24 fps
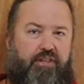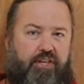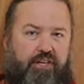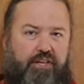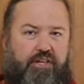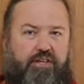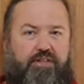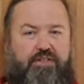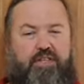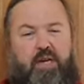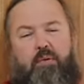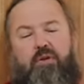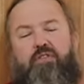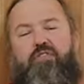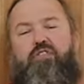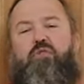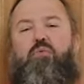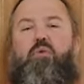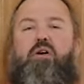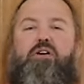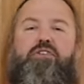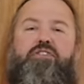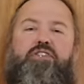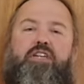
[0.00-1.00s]
thank you so much for
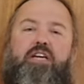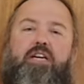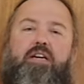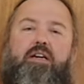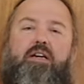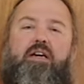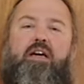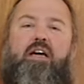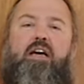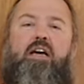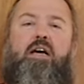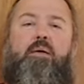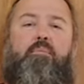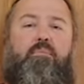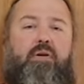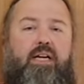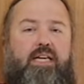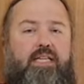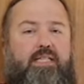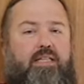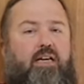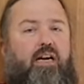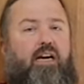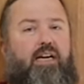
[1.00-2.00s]
watching.
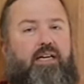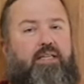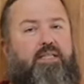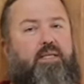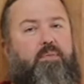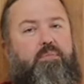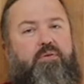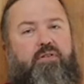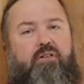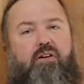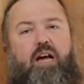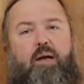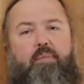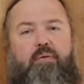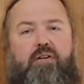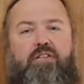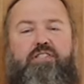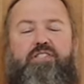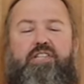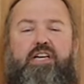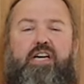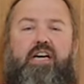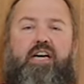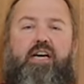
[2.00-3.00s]
Please like, subscribe
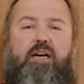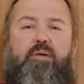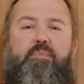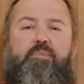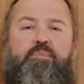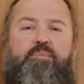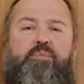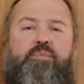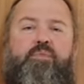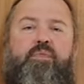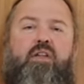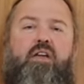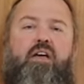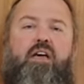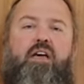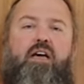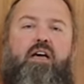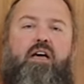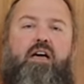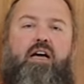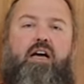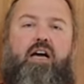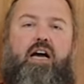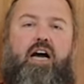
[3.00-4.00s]
and share.
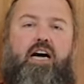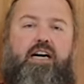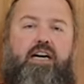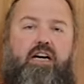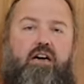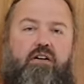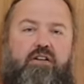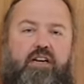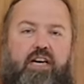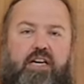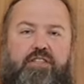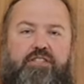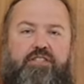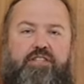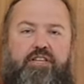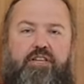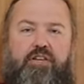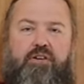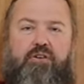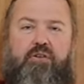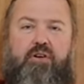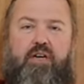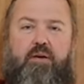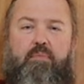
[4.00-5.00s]
And I'll catch
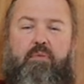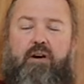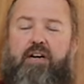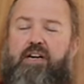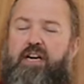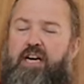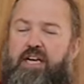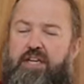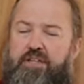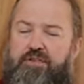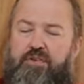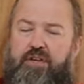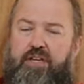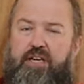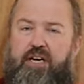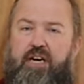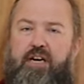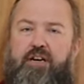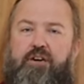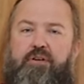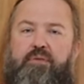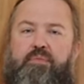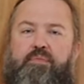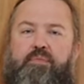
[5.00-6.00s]
you in my next
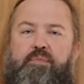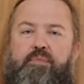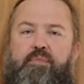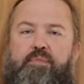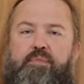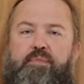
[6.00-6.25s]
video.